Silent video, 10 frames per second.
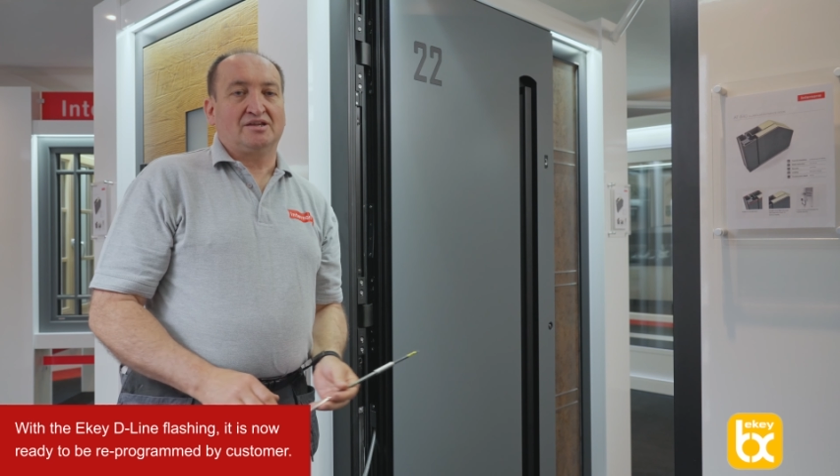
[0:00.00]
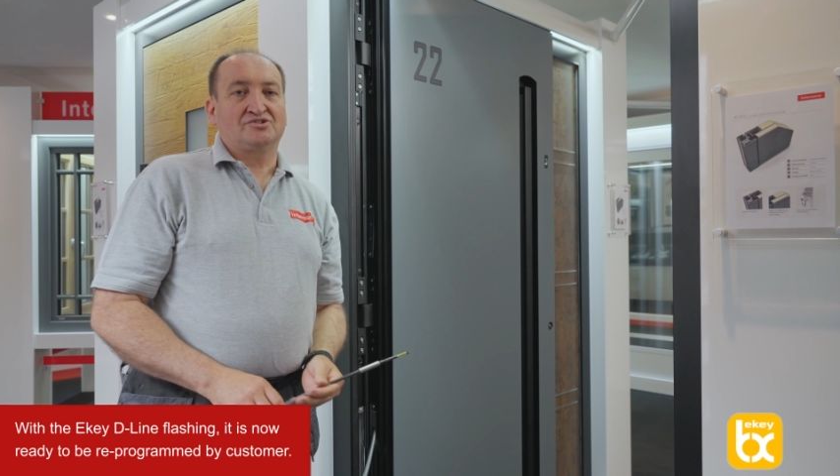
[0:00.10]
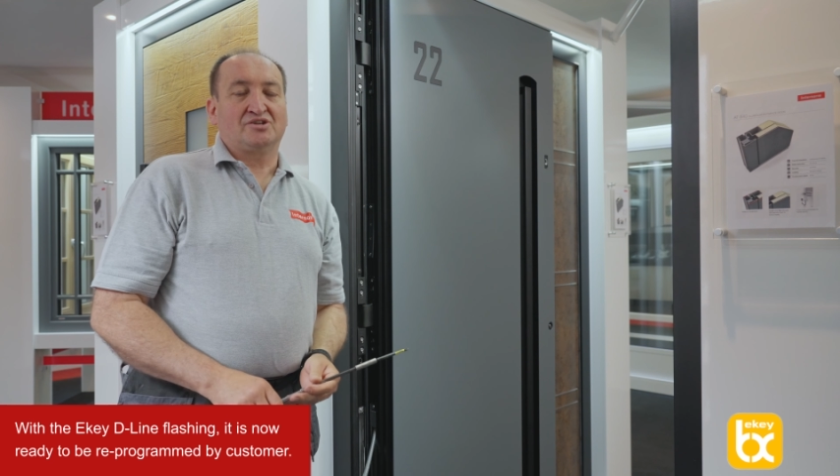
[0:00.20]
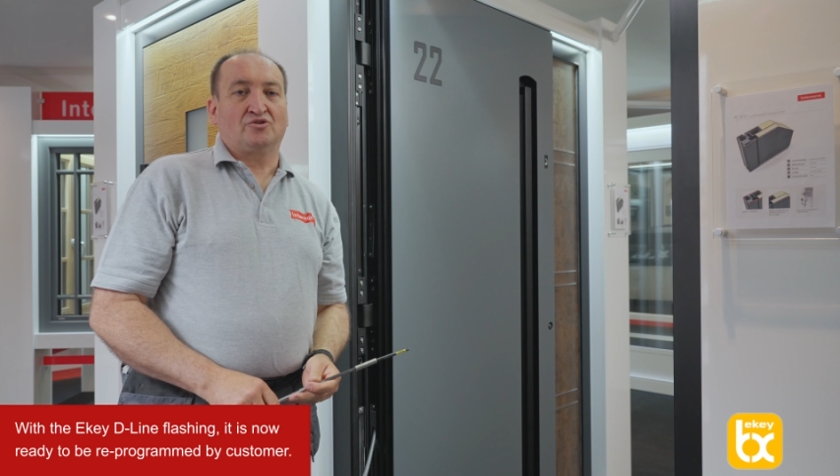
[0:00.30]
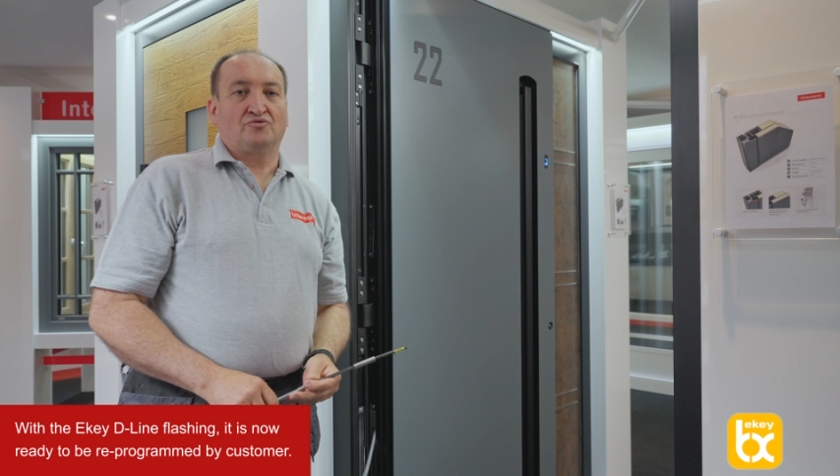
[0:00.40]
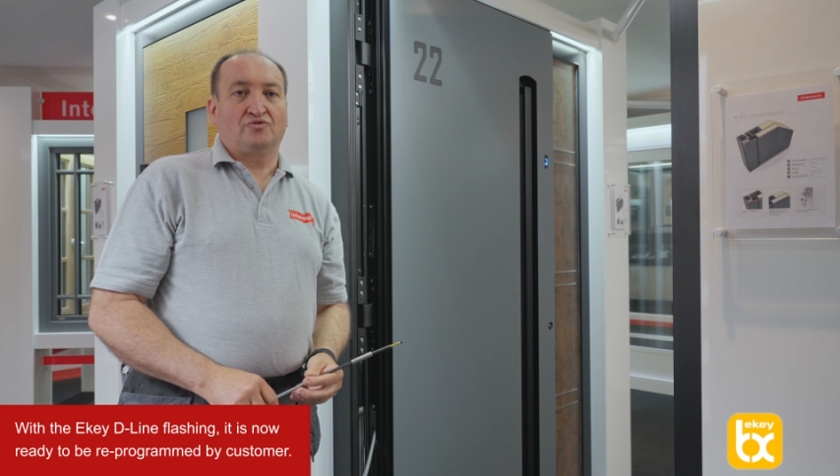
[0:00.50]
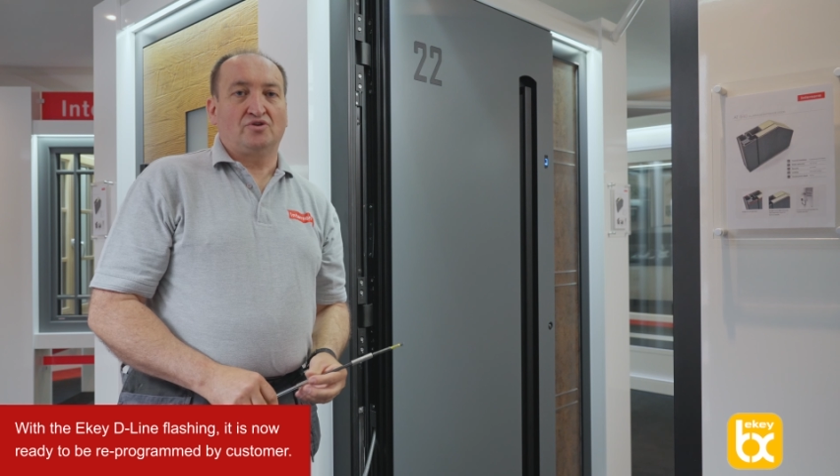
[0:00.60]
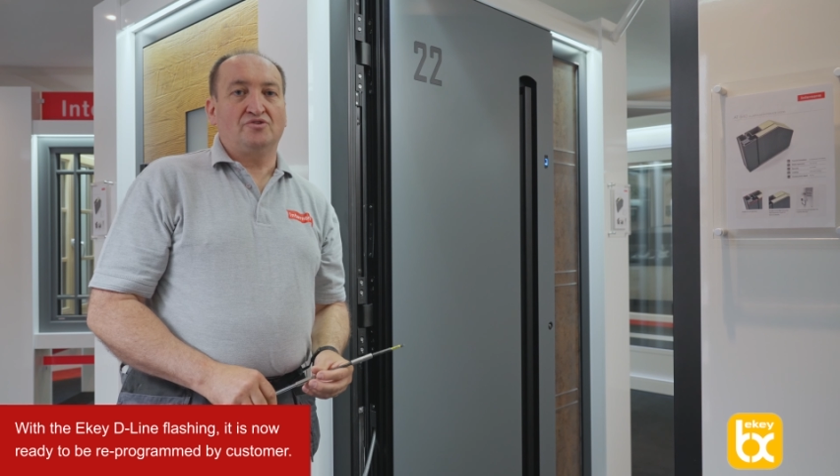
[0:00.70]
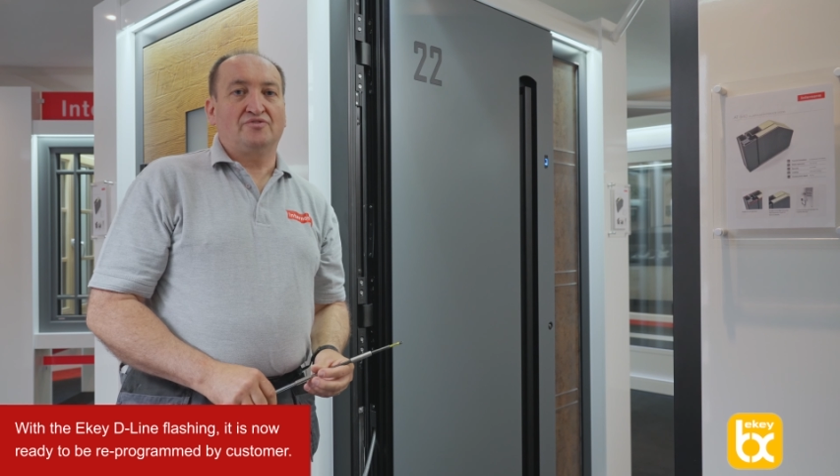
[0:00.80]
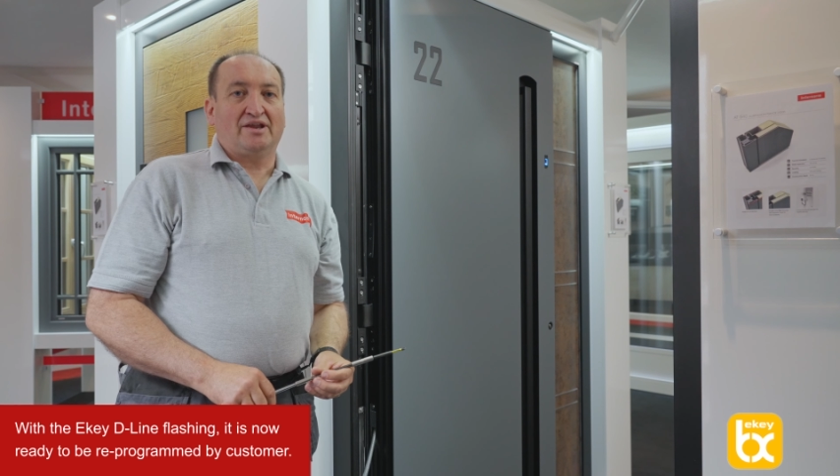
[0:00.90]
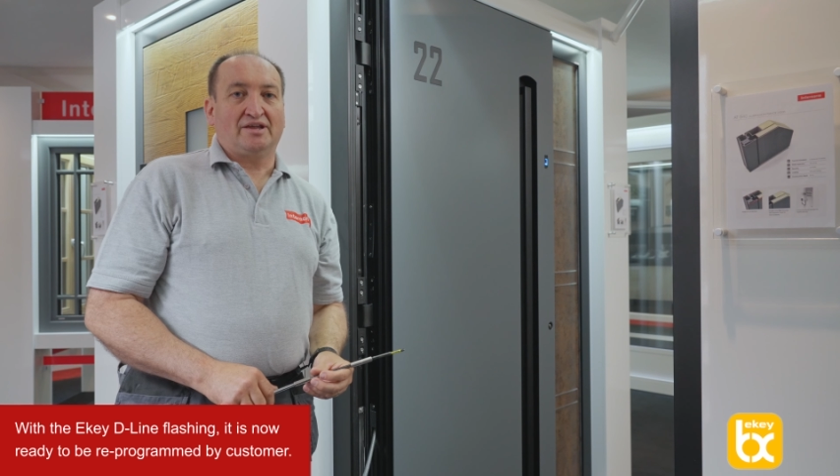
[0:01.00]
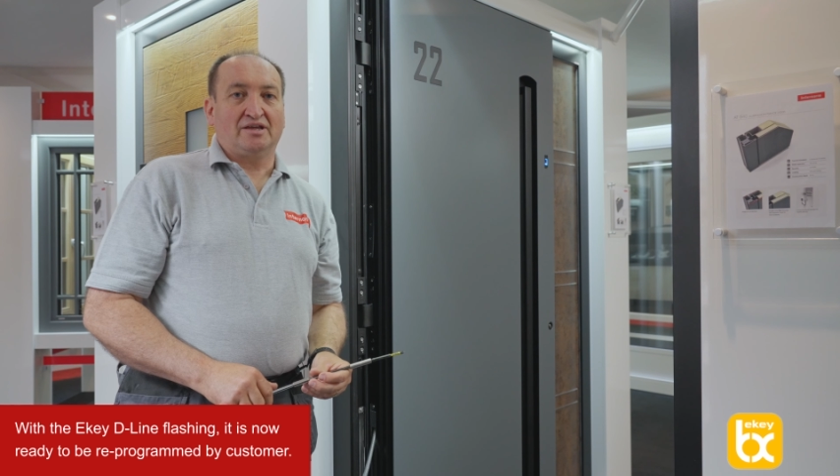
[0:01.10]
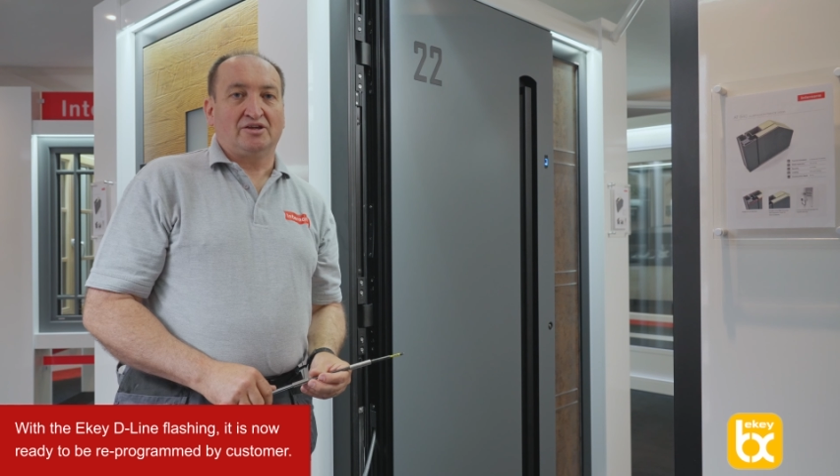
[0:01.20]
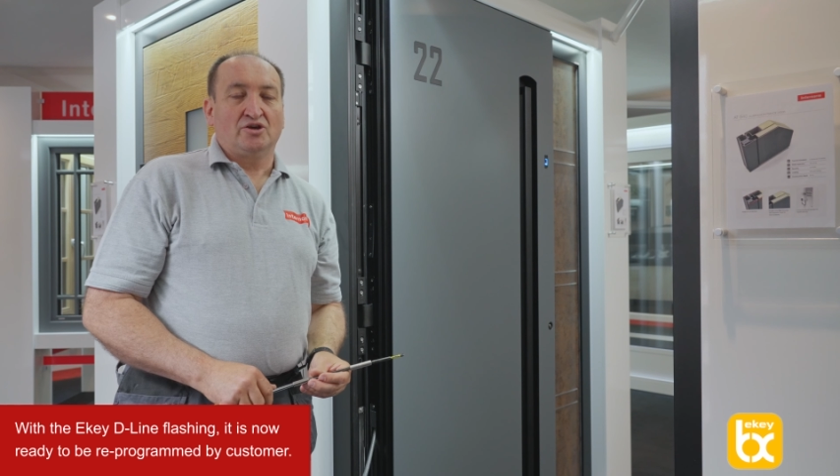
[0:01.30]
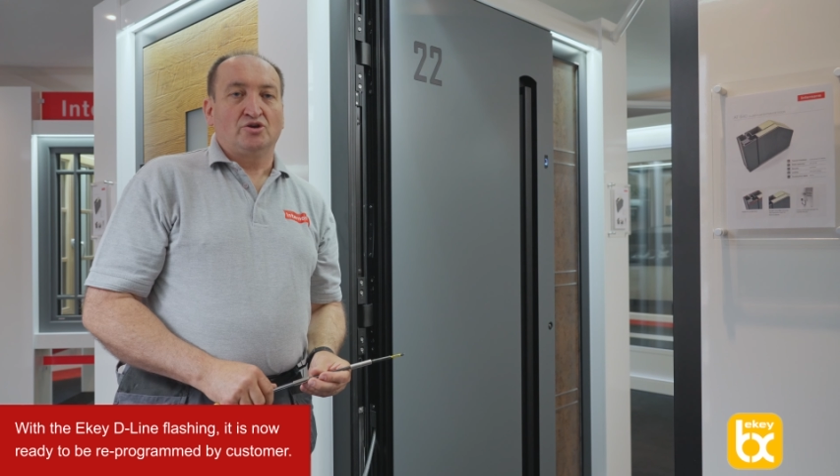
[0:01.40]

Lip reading: is now fully ready